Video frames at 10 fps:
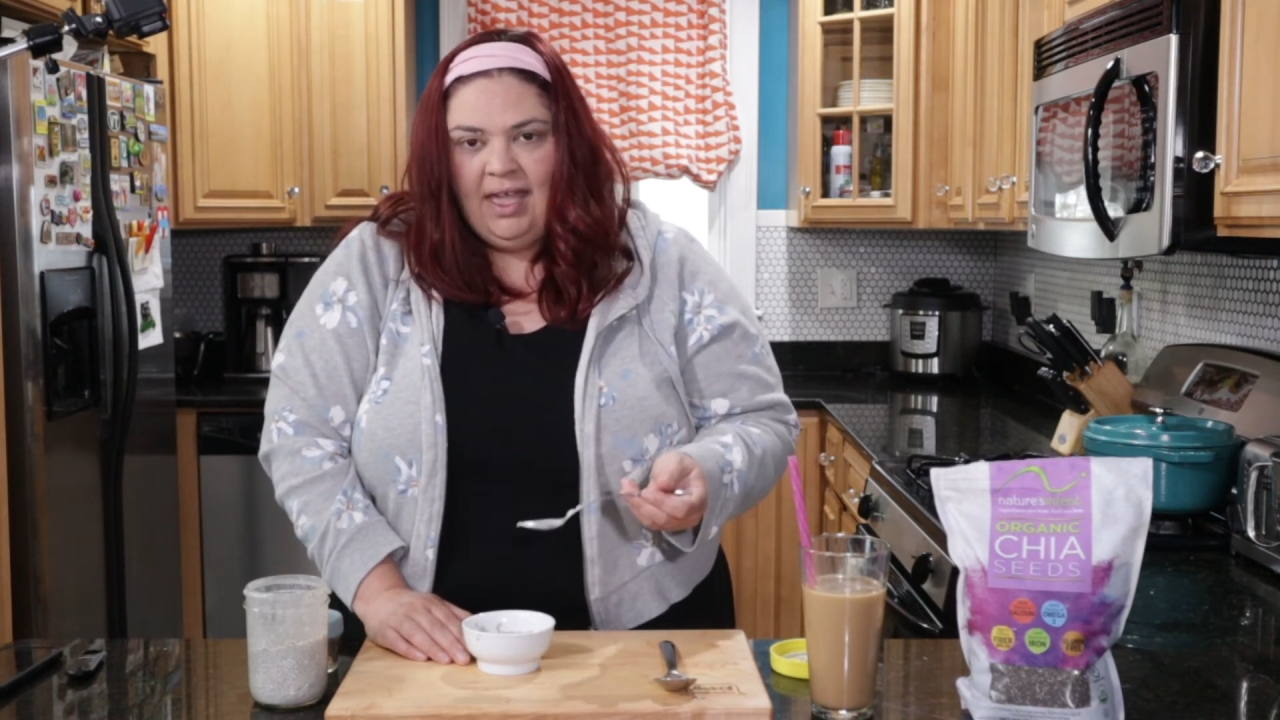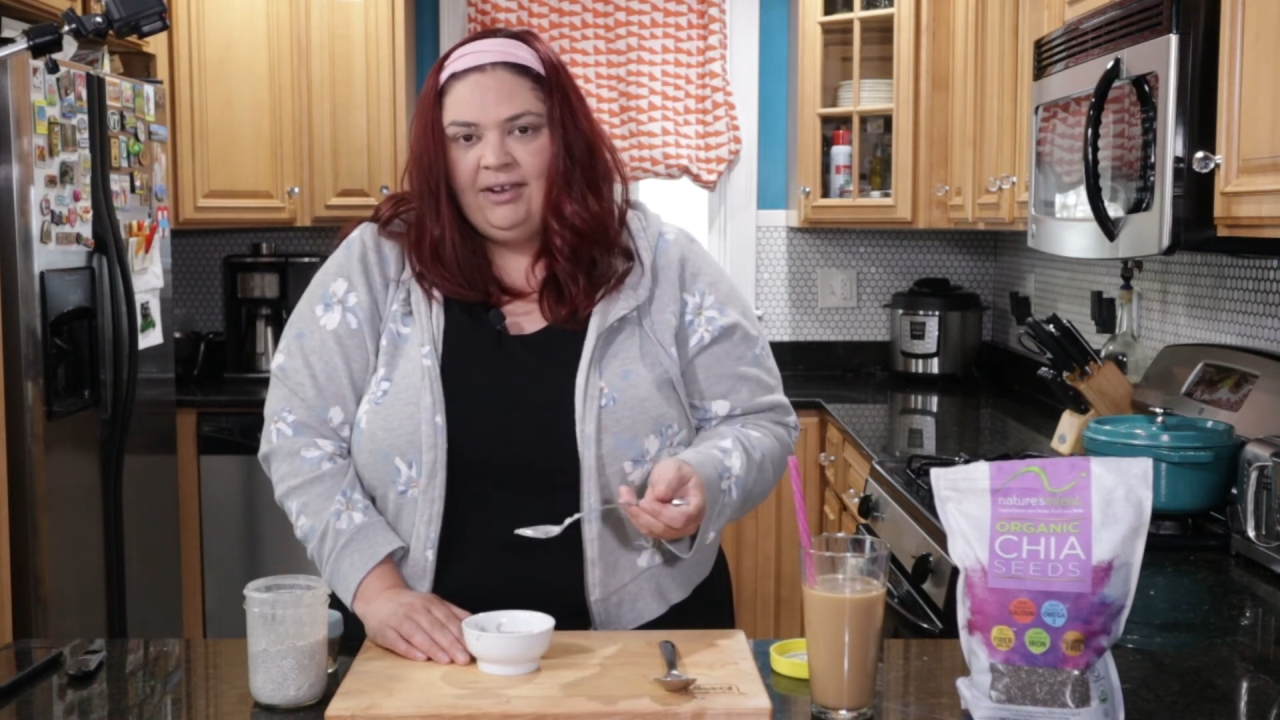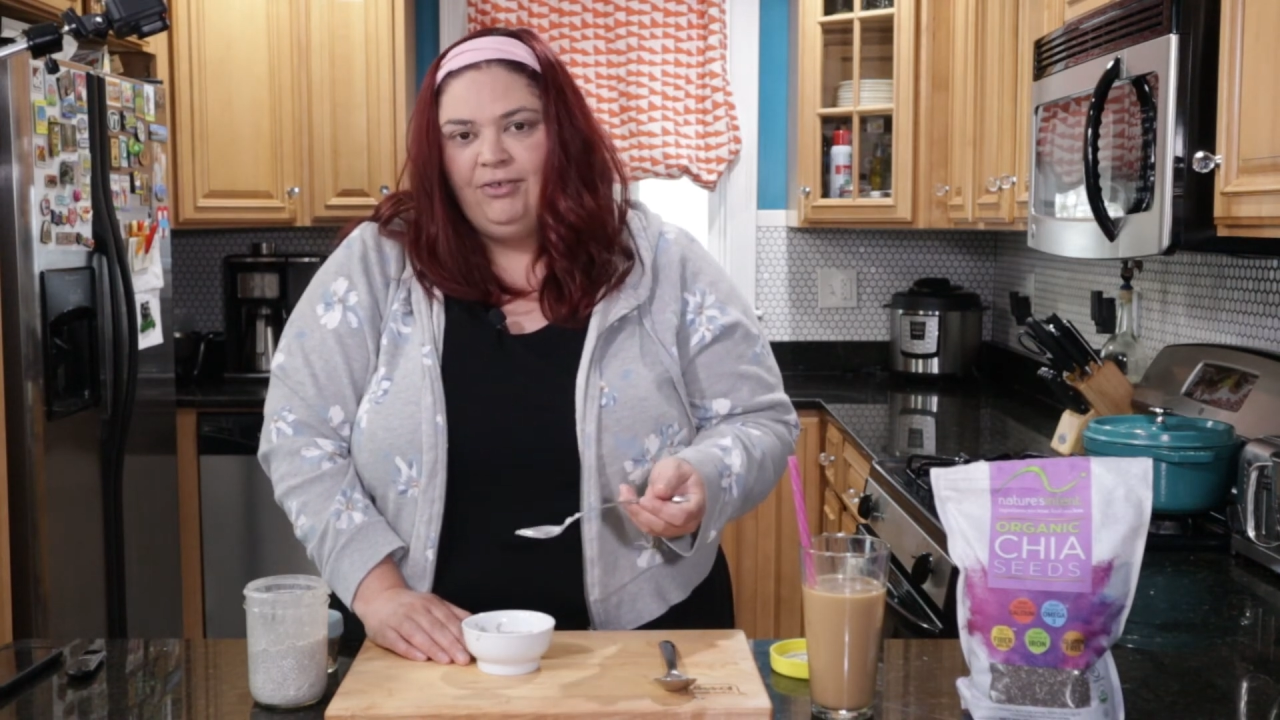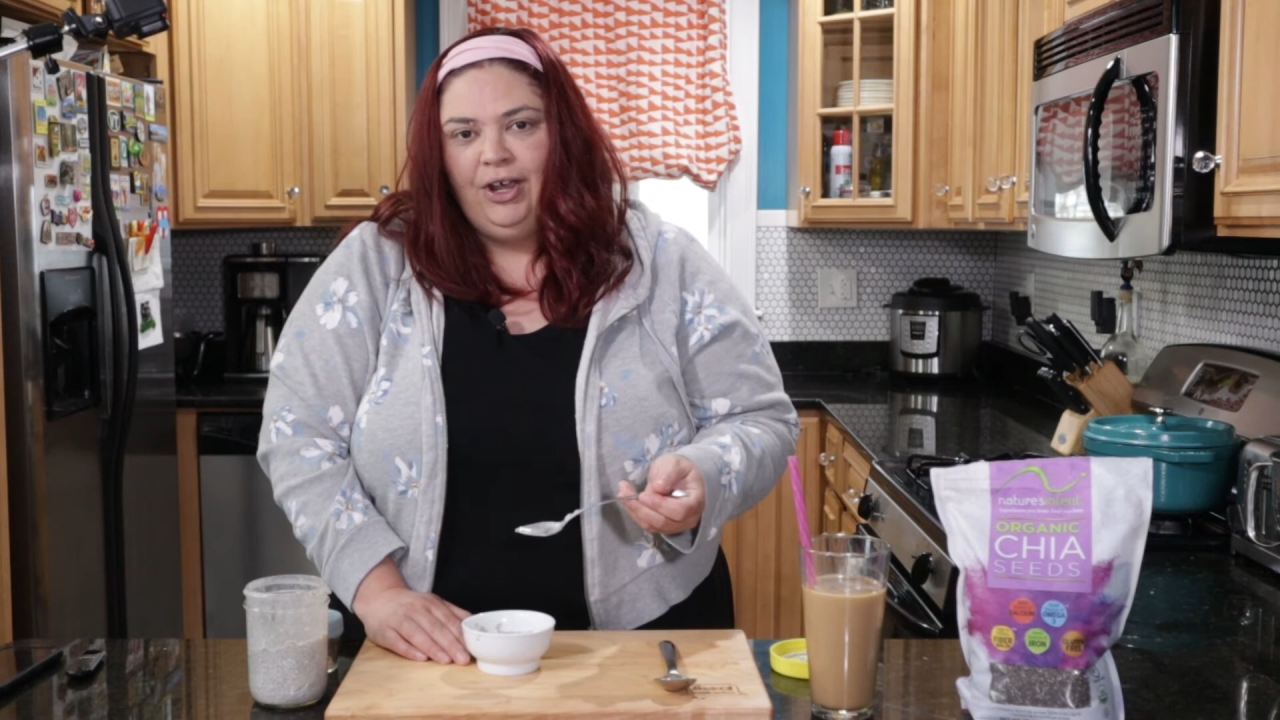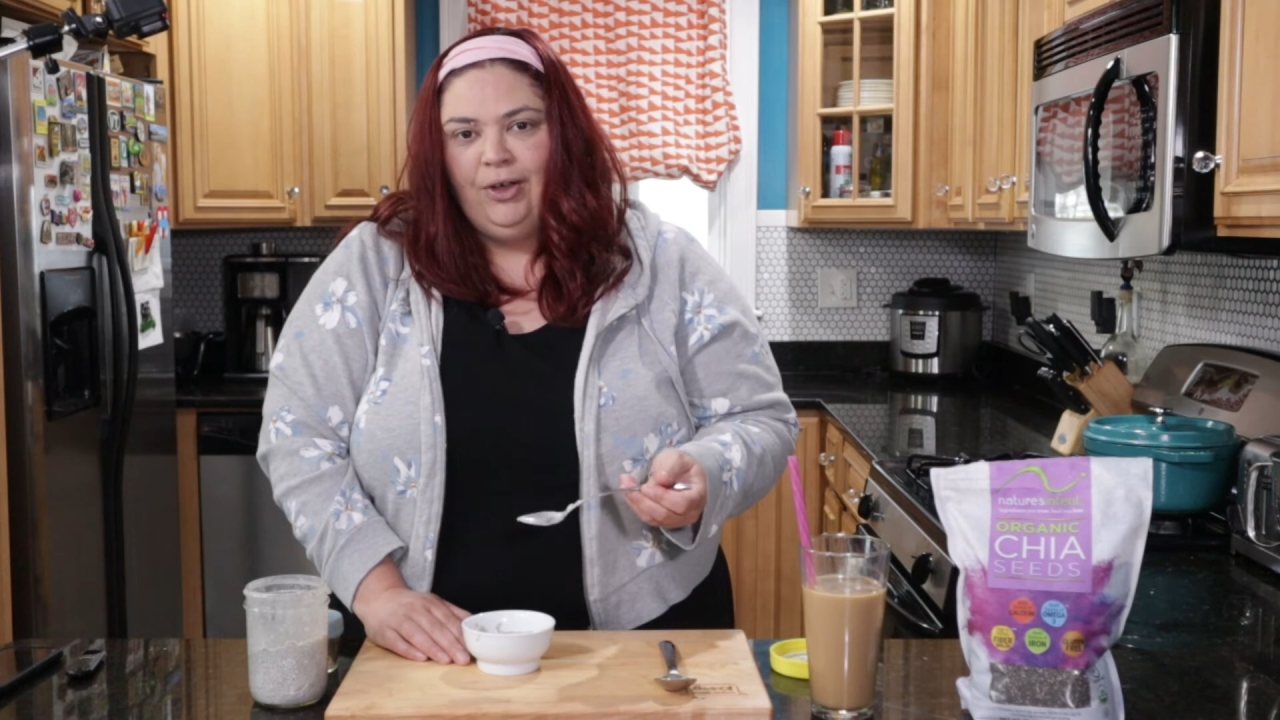
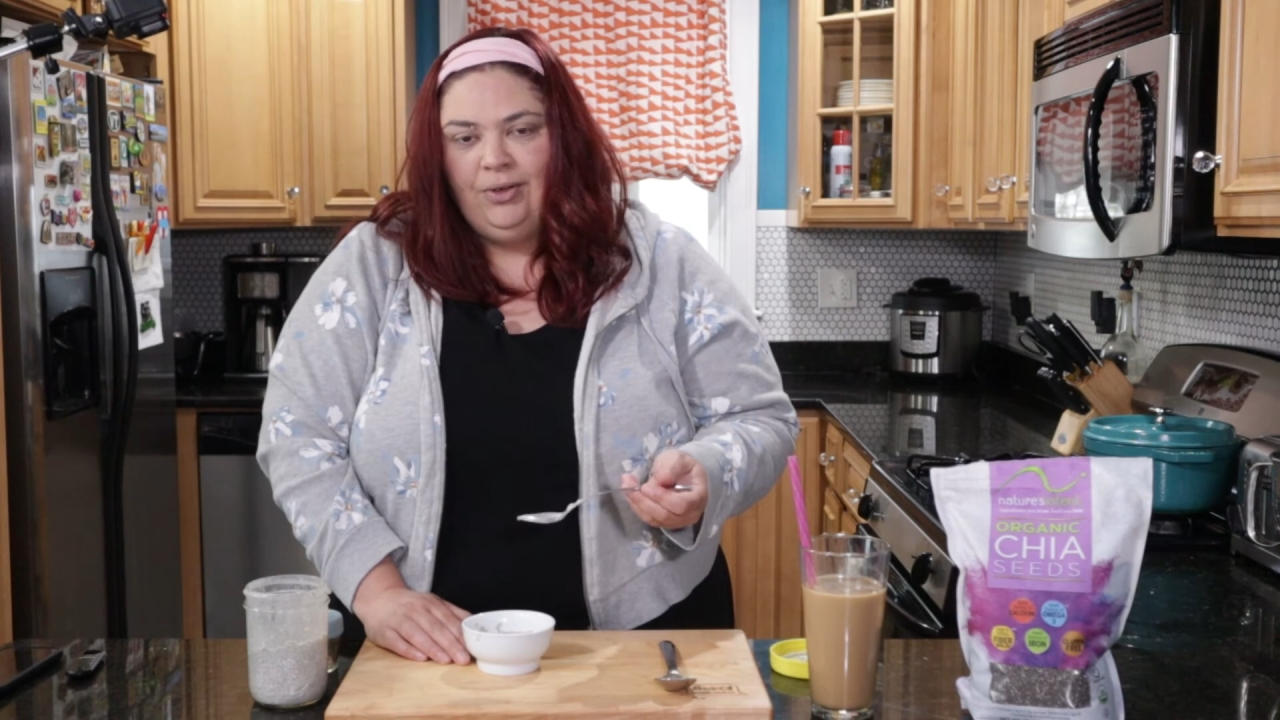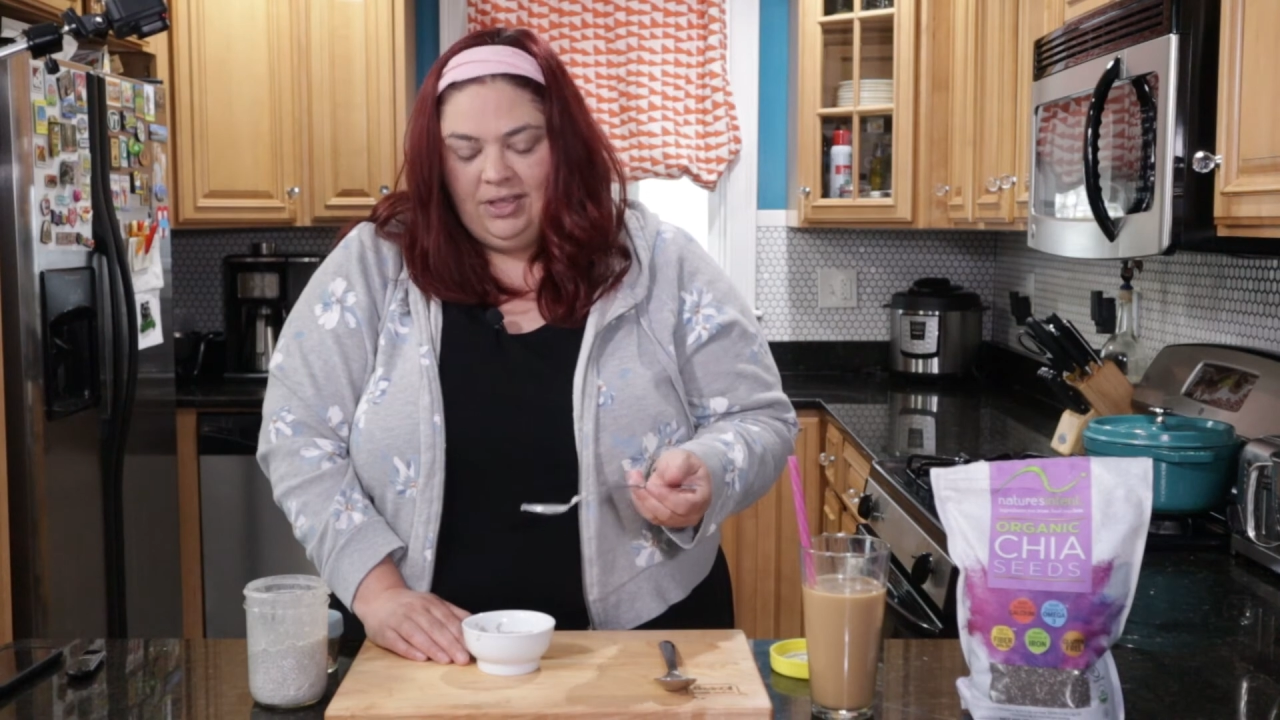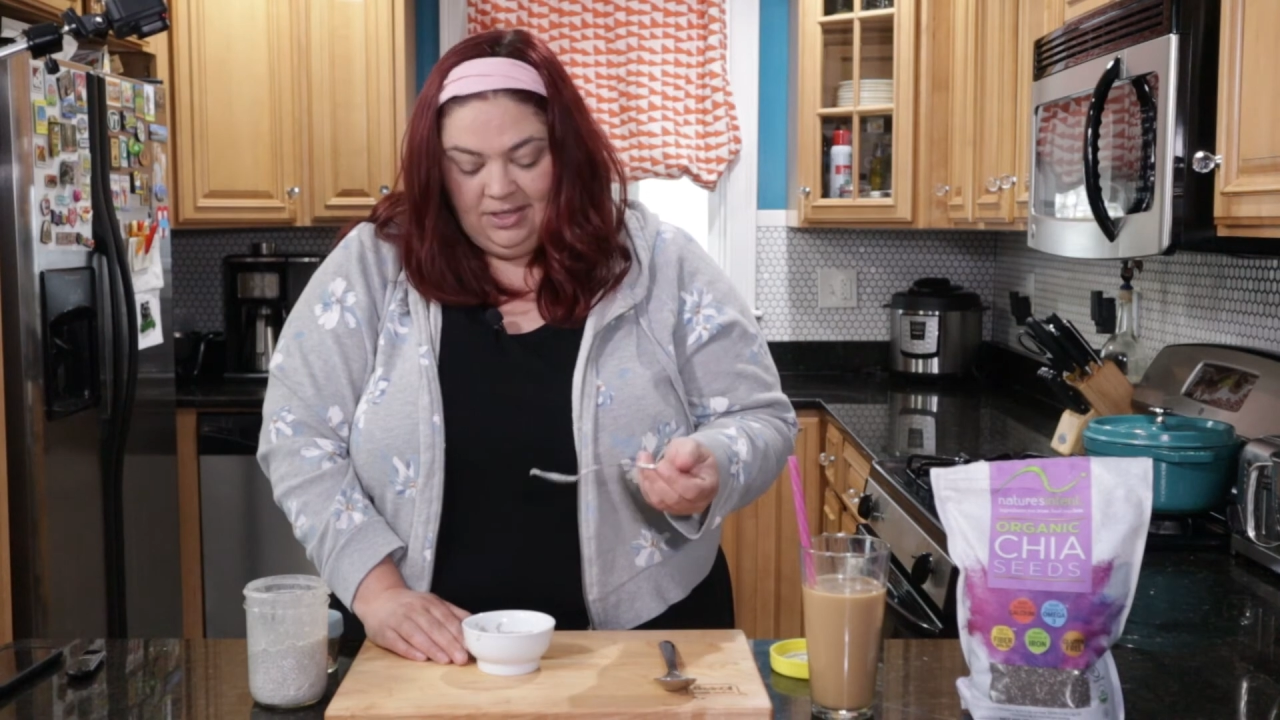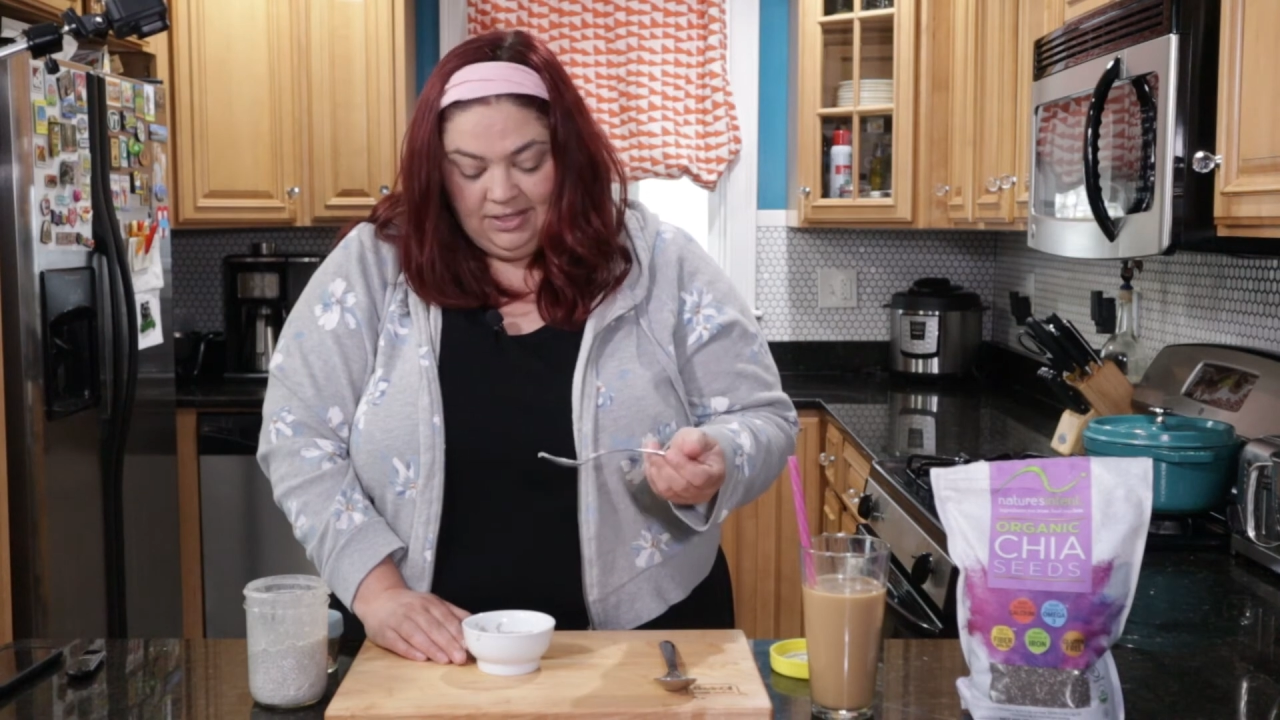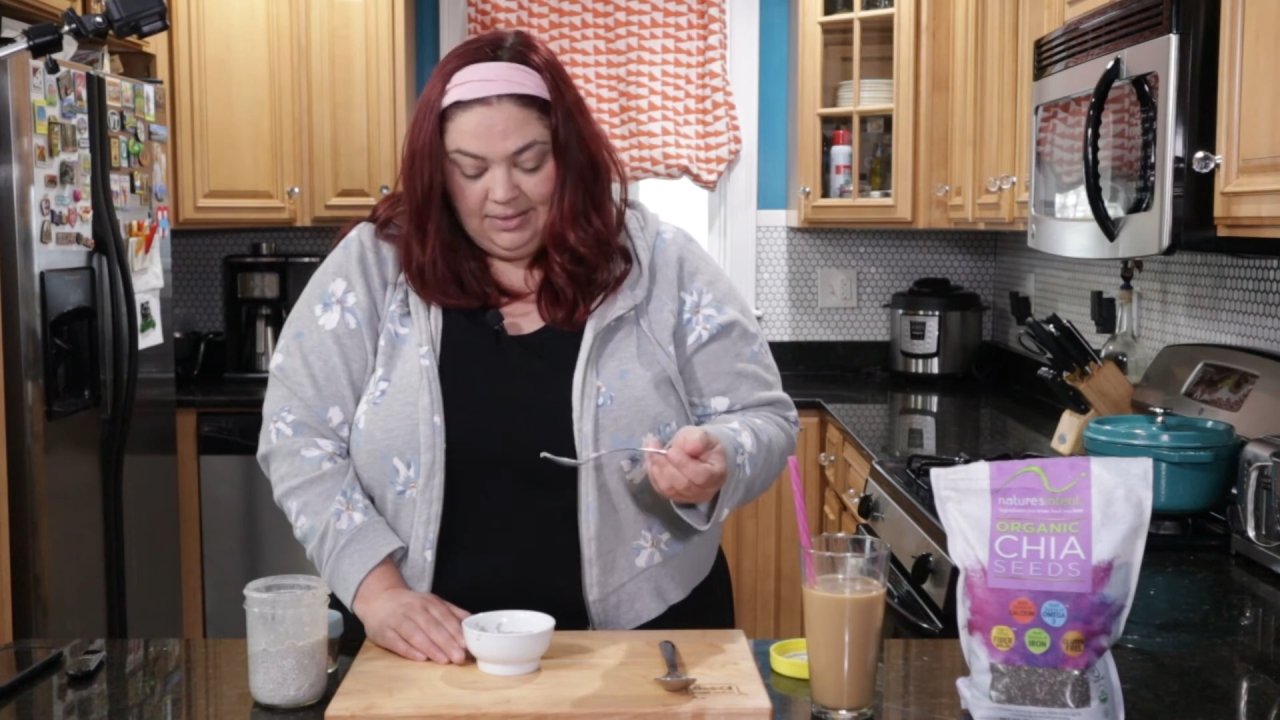don't know,
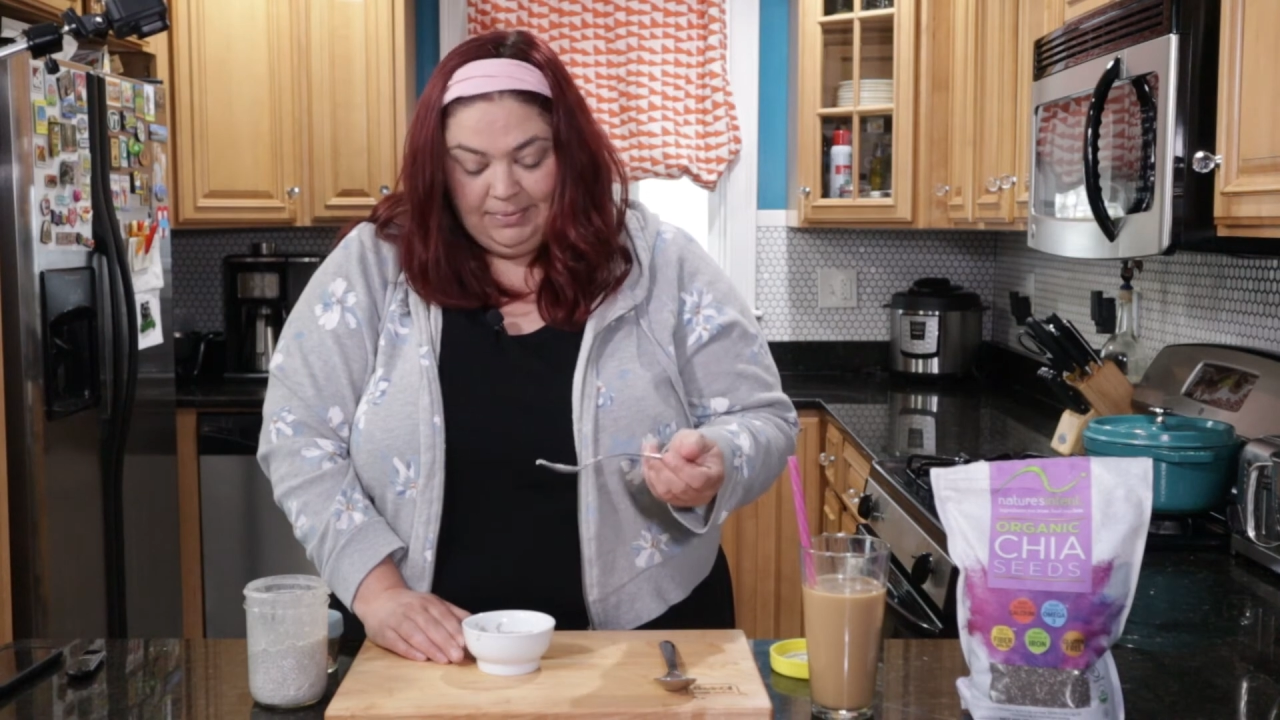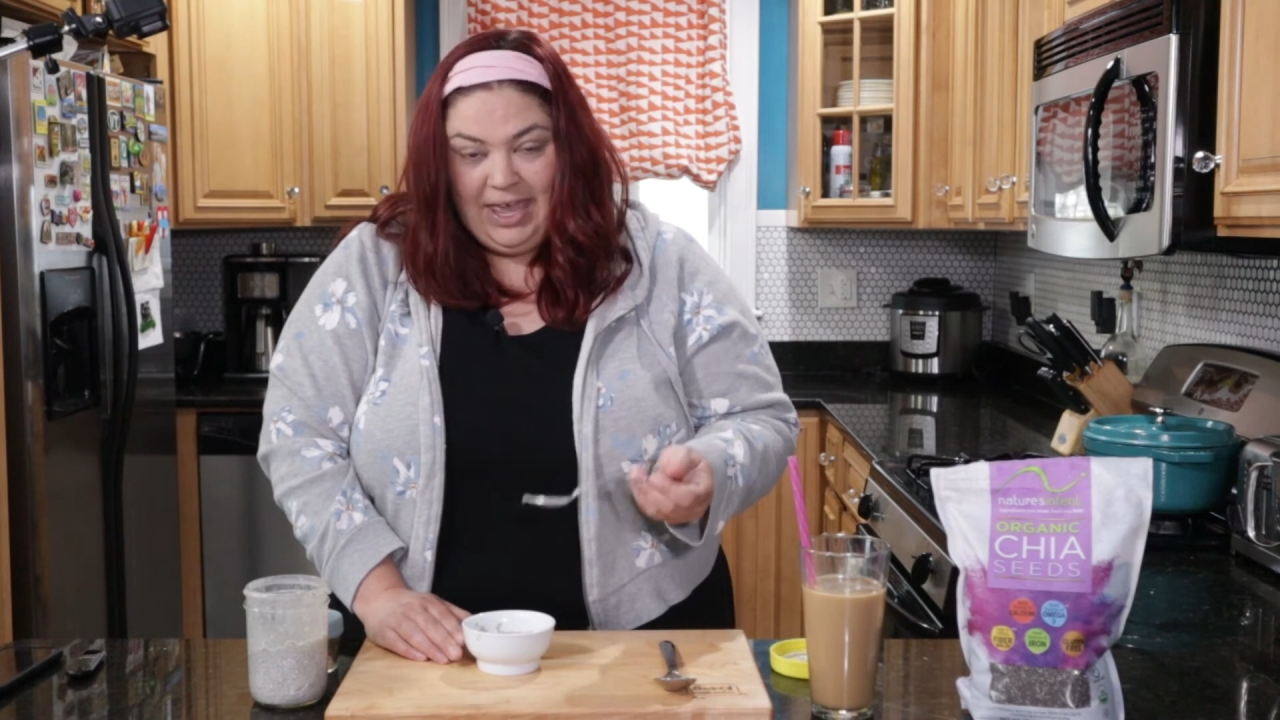some